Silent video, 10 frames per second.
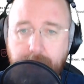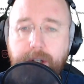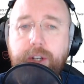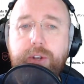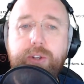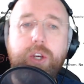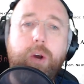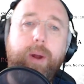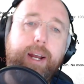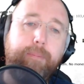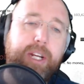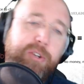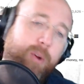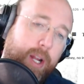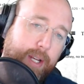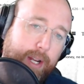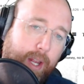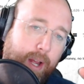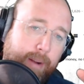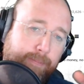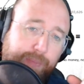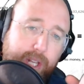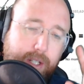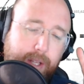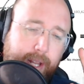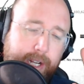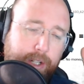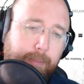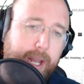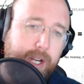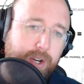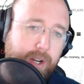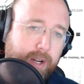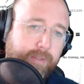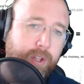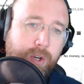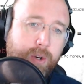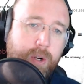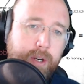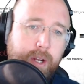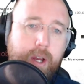You can do so at patreon.com slash passion of the nerd.